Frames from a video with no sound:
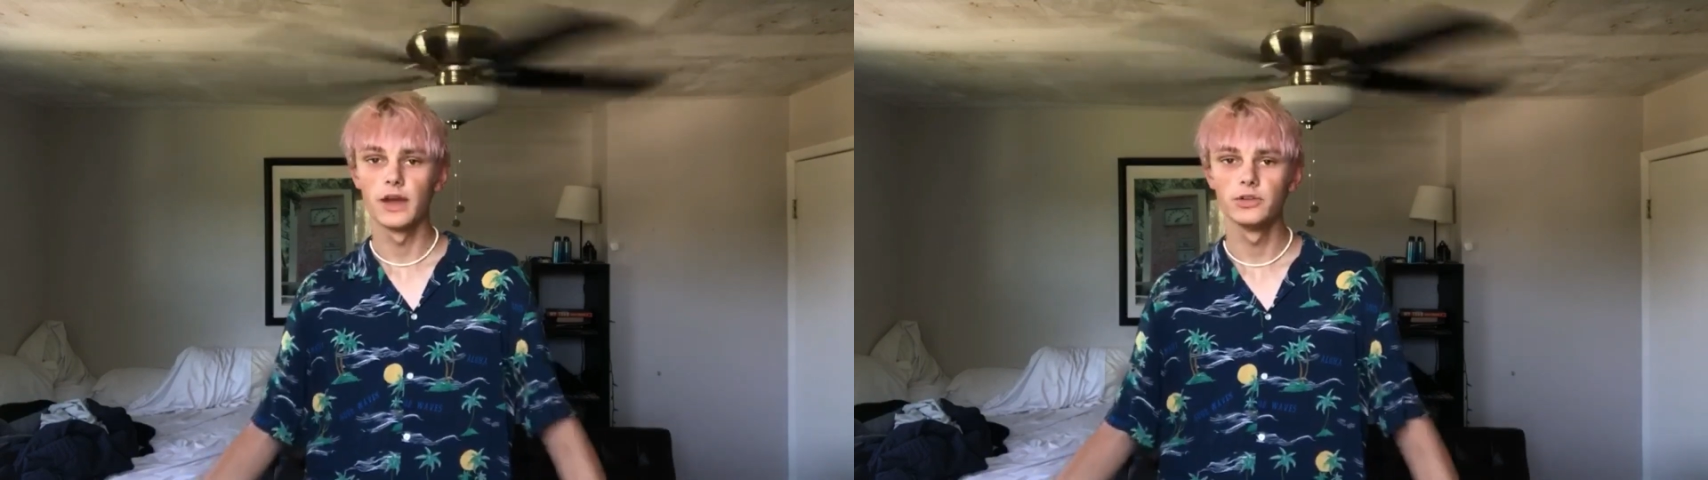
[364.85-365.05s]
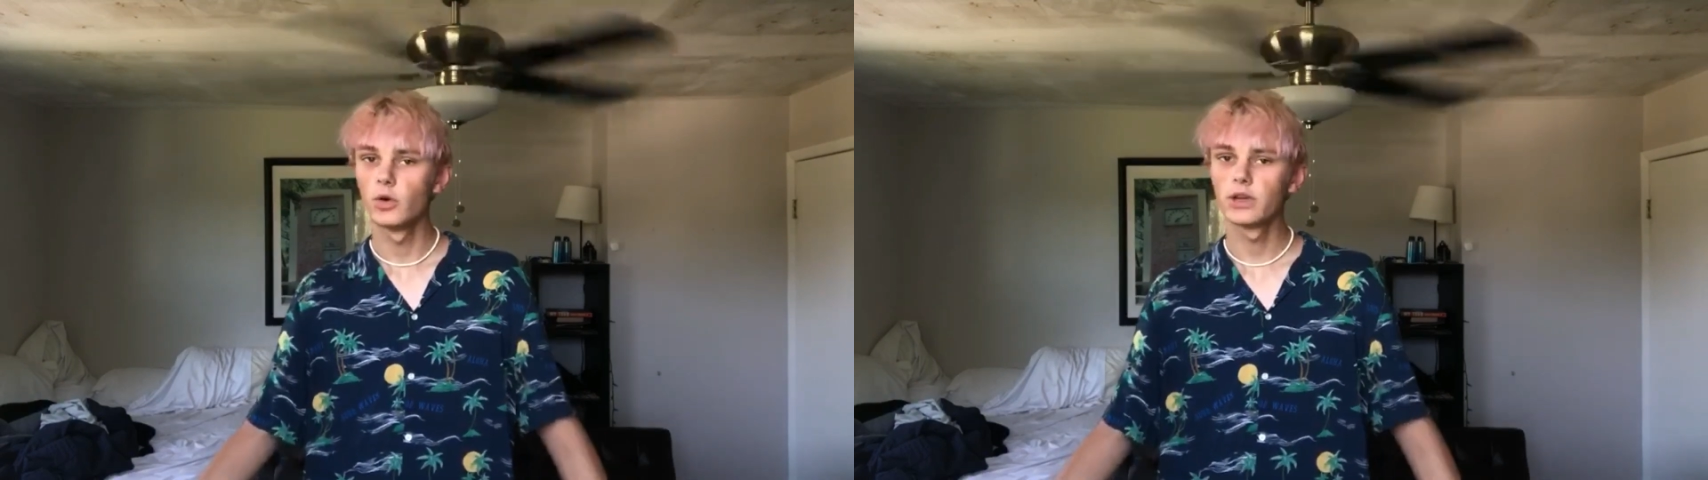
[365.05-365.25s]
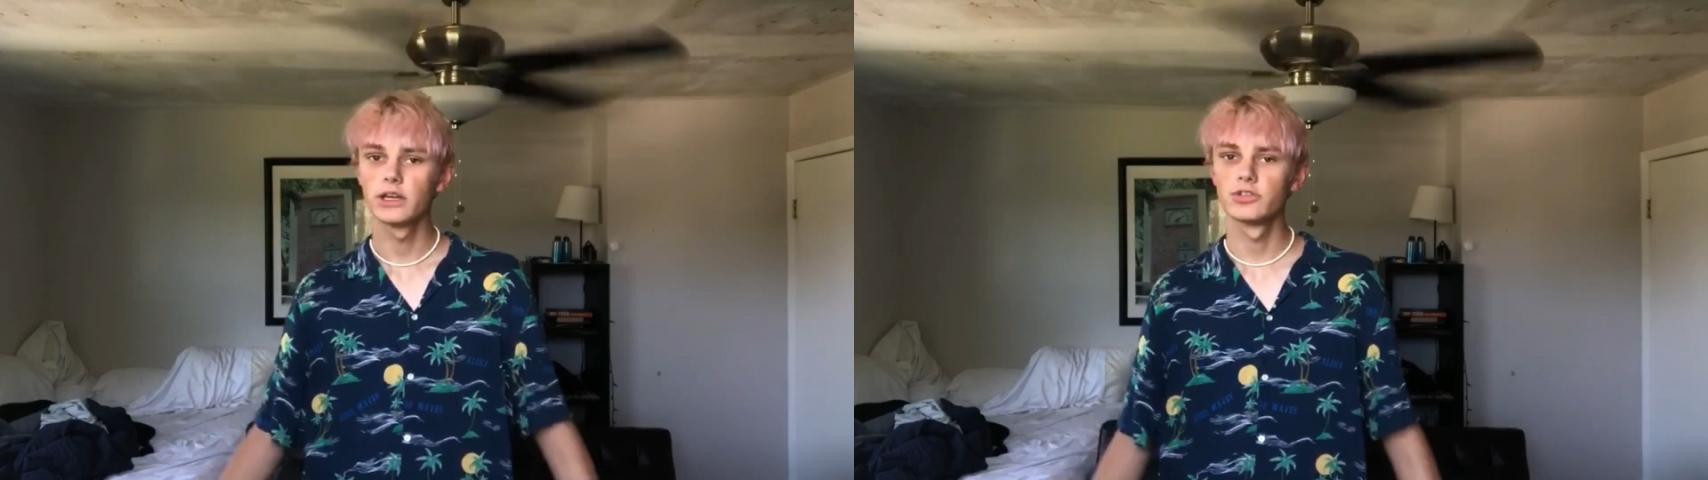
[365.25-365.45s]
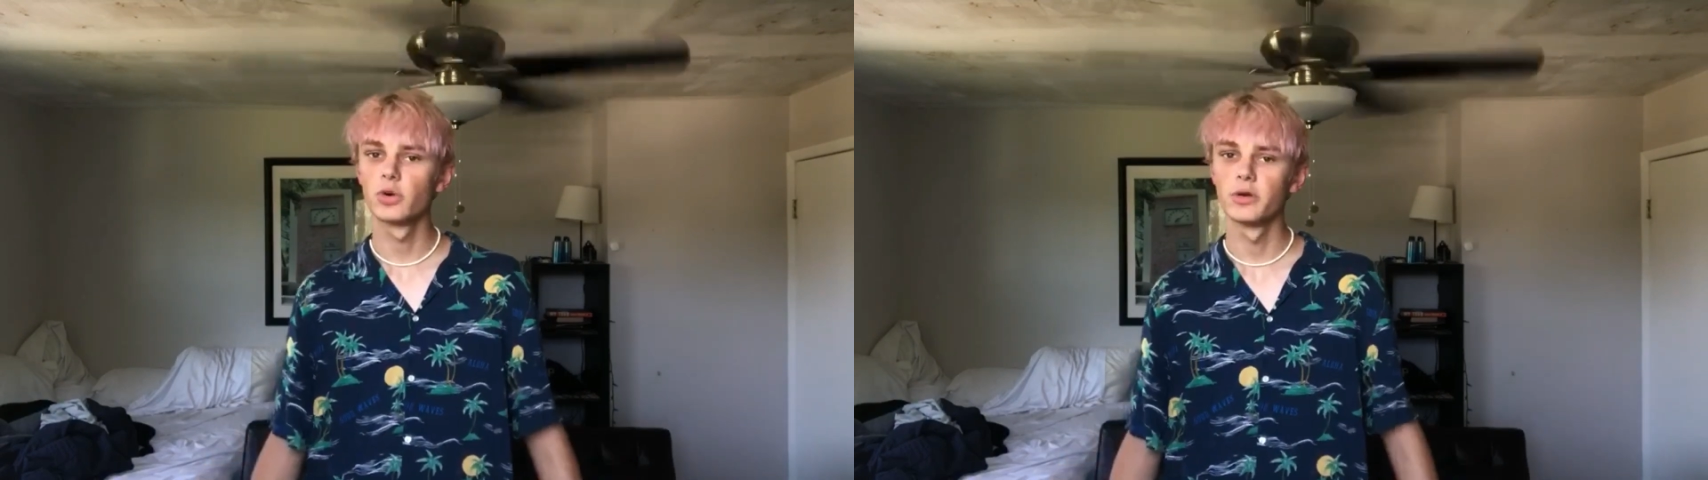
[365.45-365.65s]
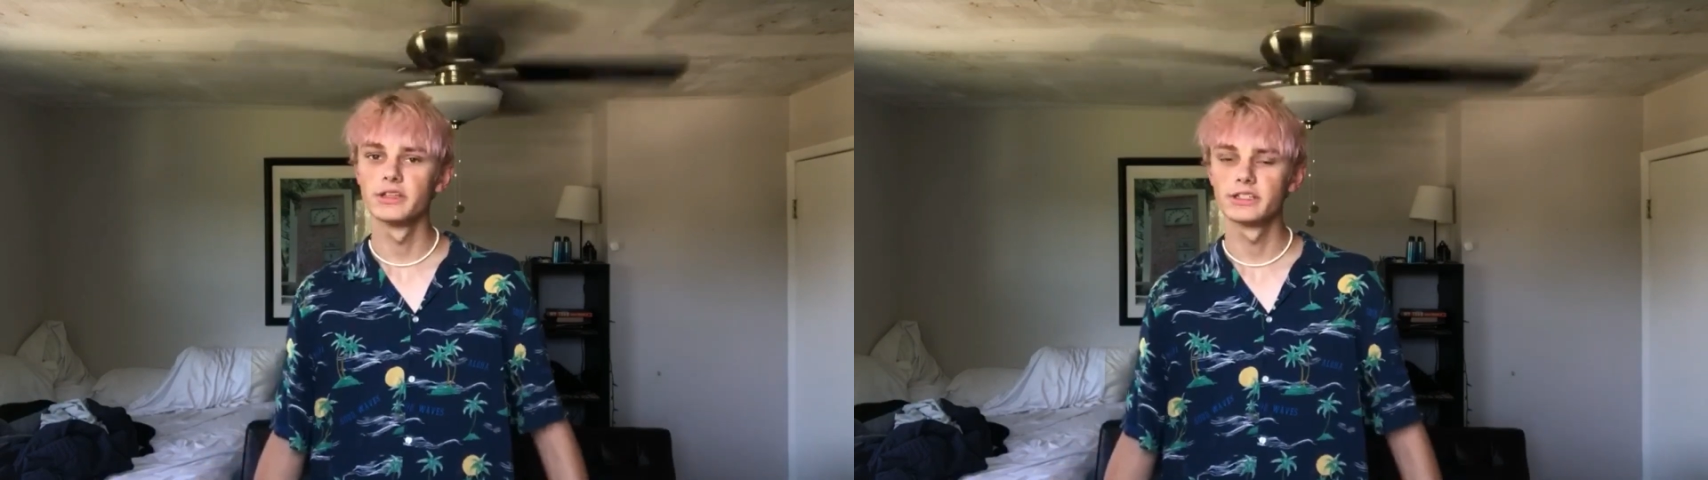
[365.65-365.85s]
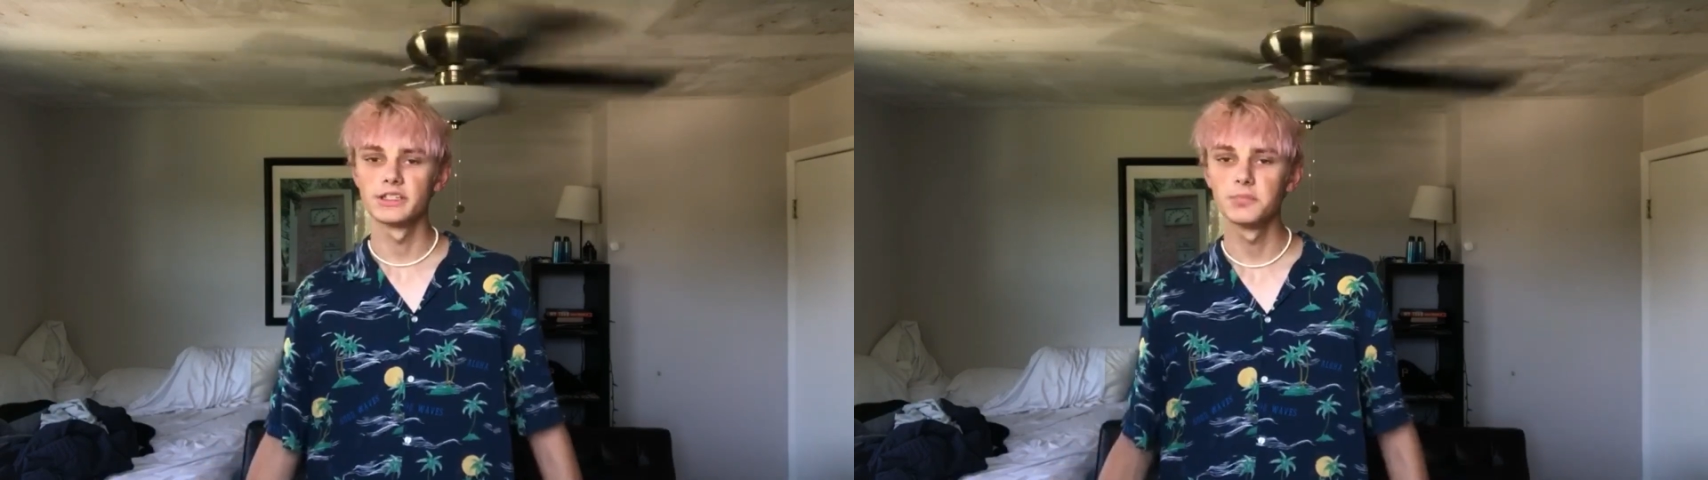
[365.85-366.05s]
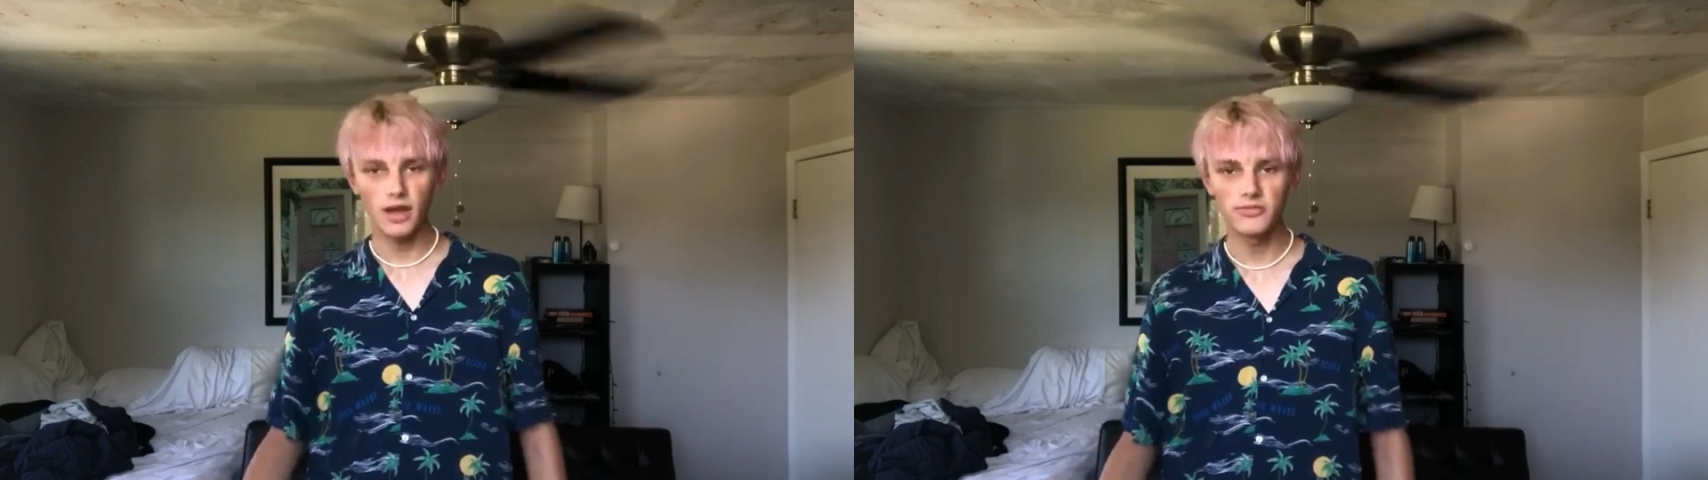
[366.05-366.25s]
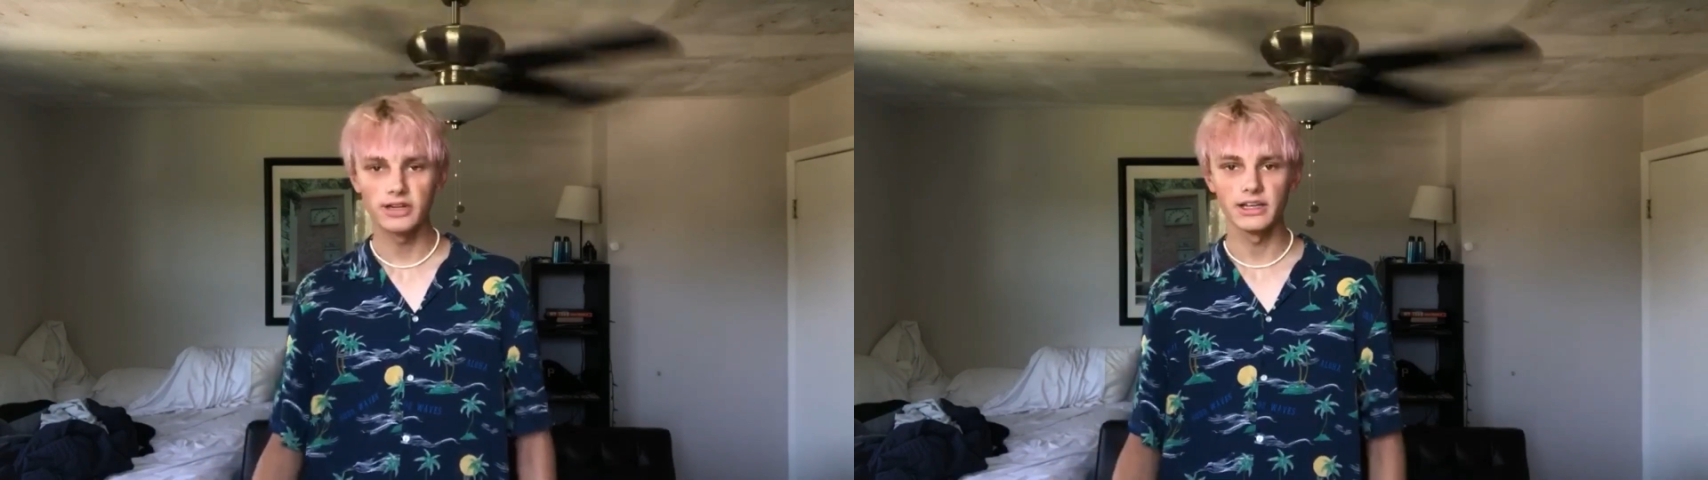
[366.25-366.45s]
you don't get a choice. It's my
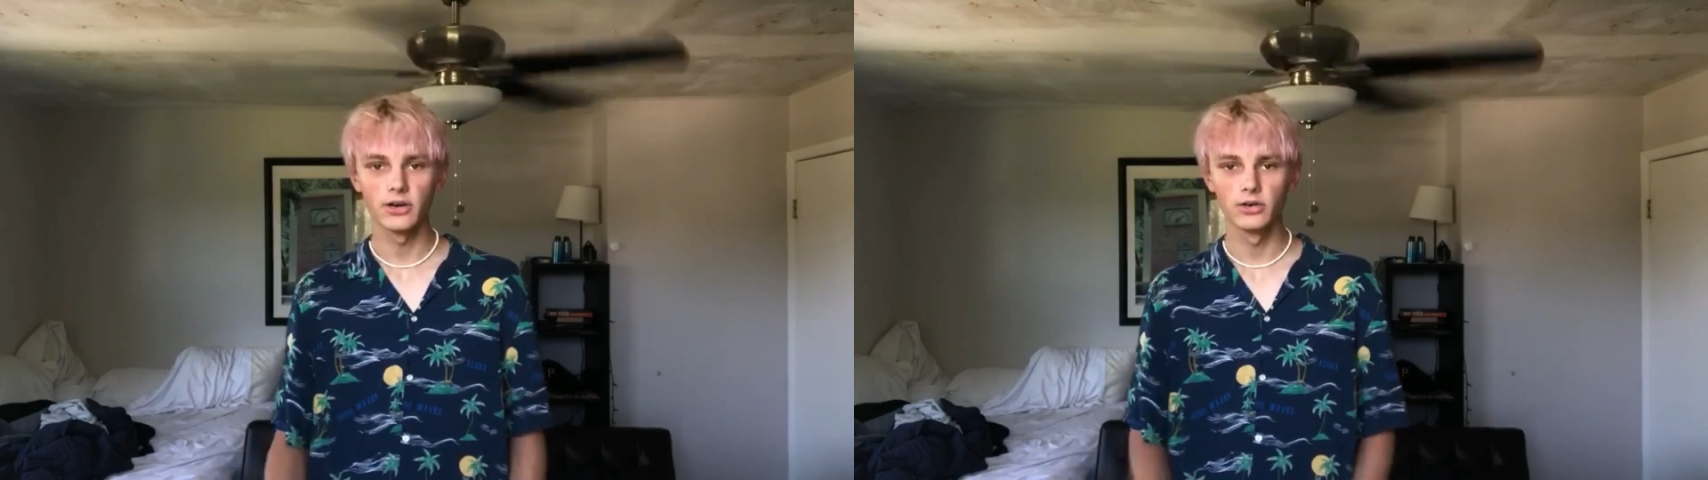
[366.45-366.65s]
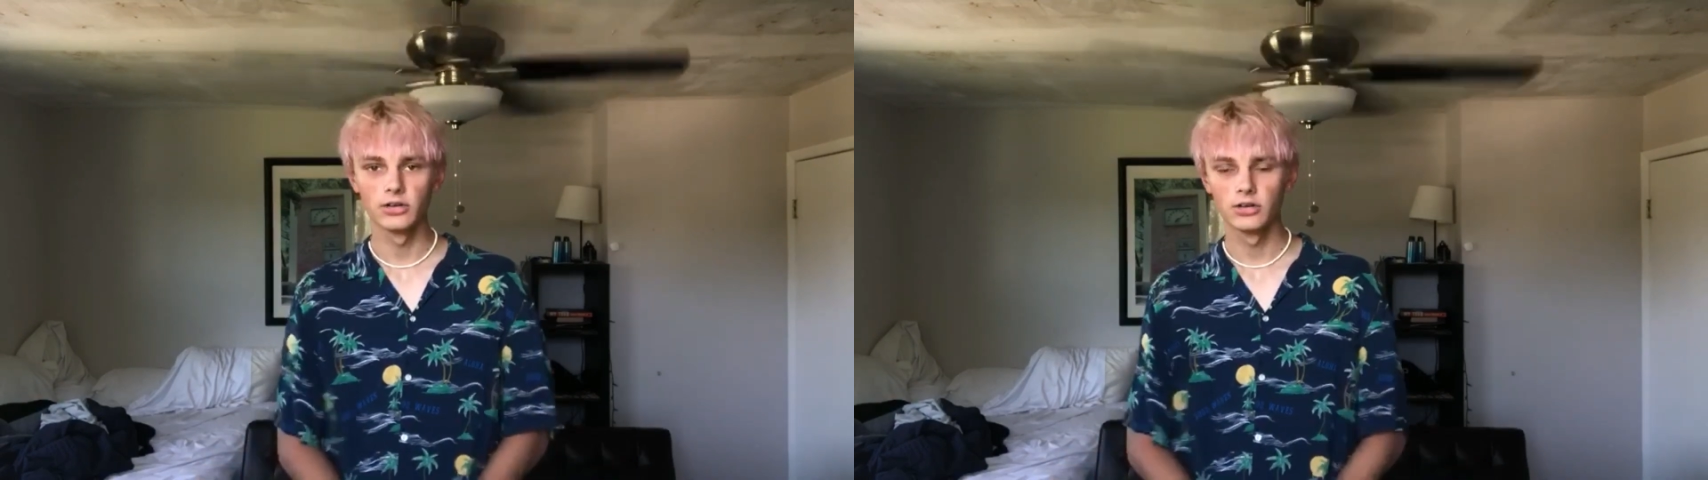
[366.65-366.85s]
video,